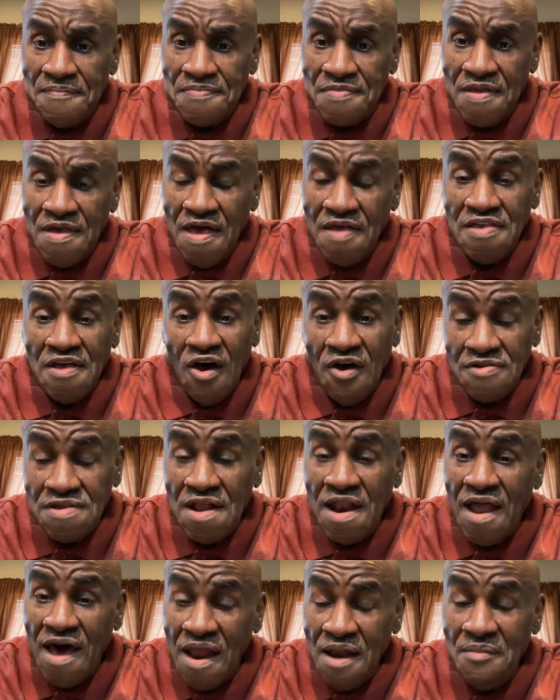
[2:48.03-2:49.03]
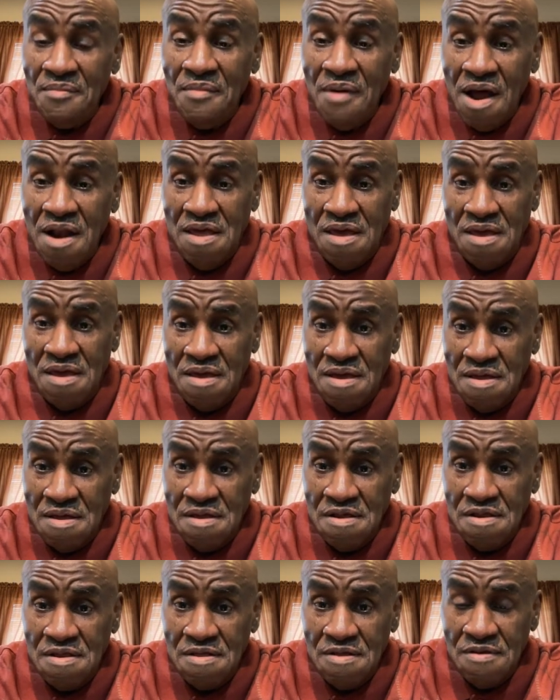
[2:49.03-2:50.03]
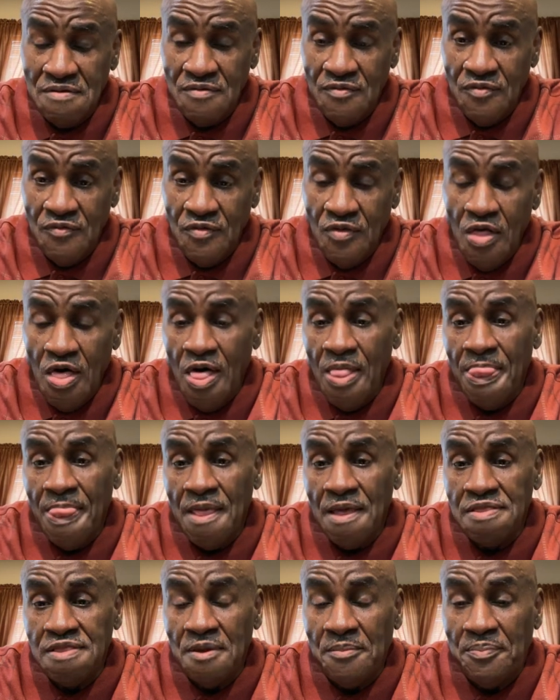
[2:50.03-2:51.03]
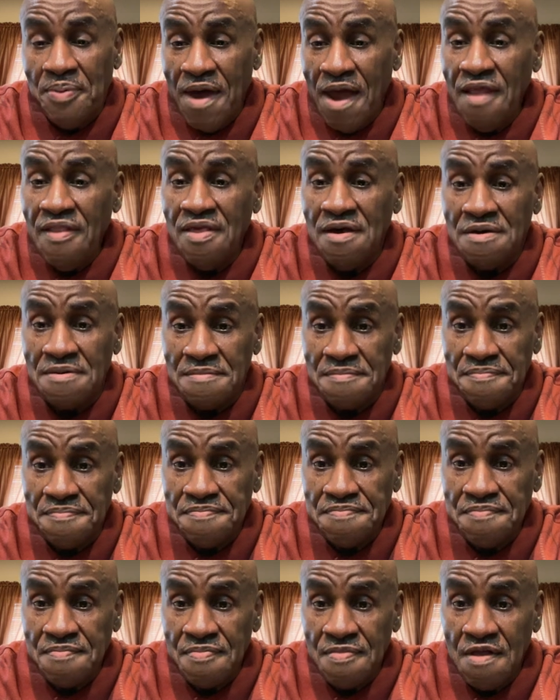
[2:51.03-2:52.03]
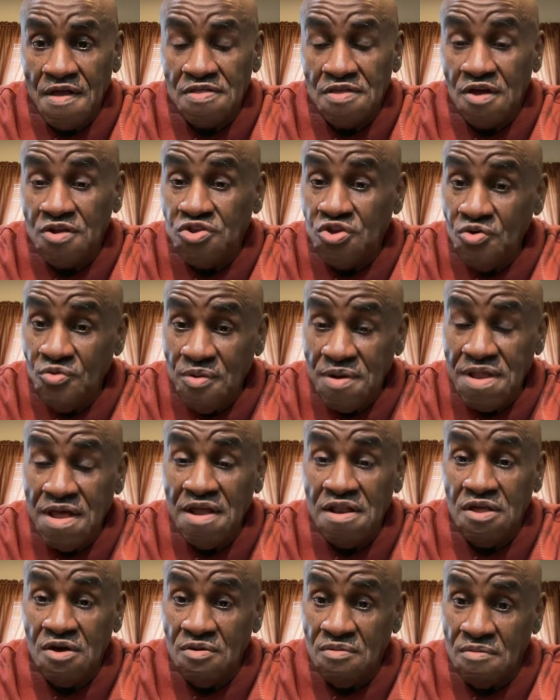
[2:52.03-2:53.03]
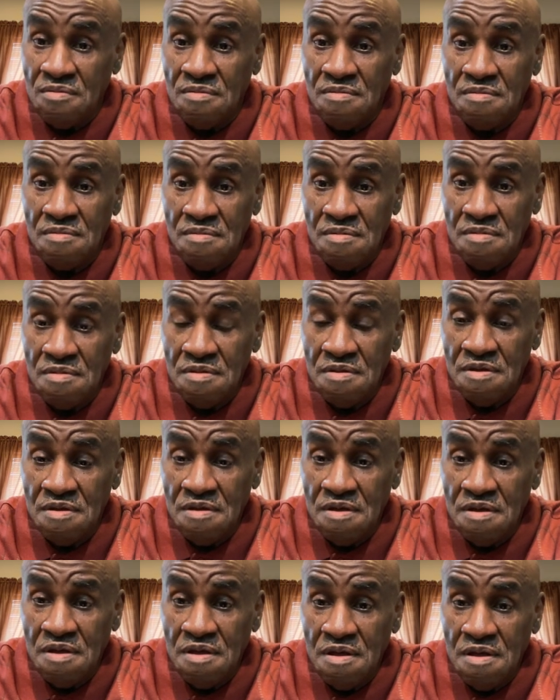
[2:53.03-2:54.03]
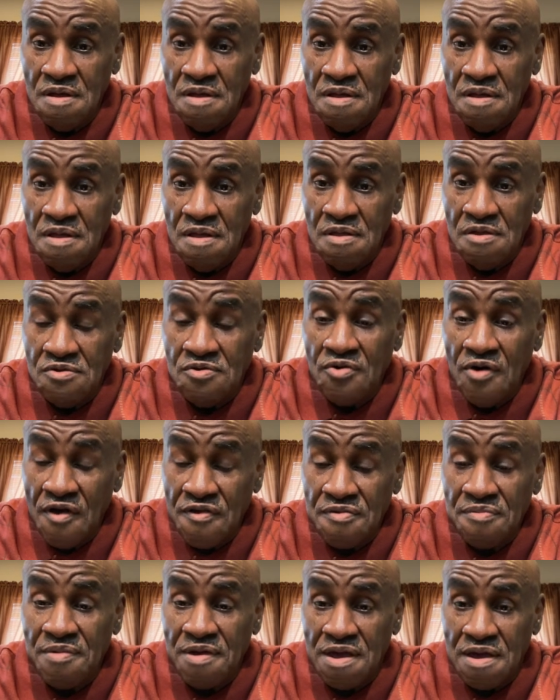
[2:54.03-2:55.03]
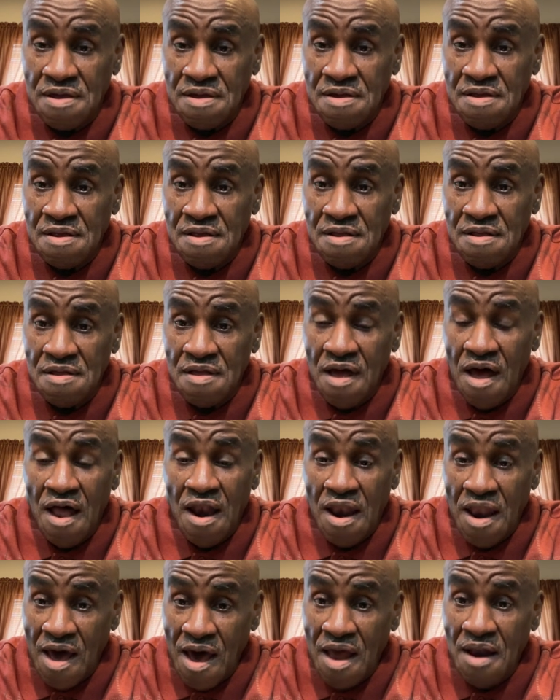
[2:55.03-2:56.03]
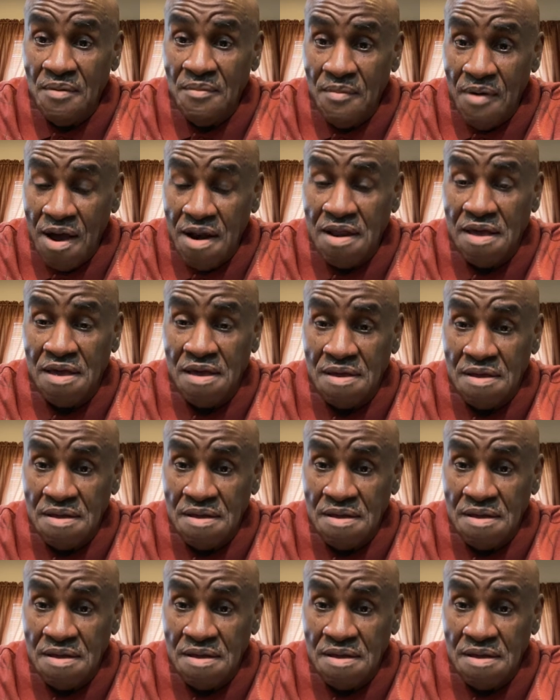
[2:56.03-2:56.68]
it's cost a lot of money to pay them to do what they do. Trust me, a lot of money.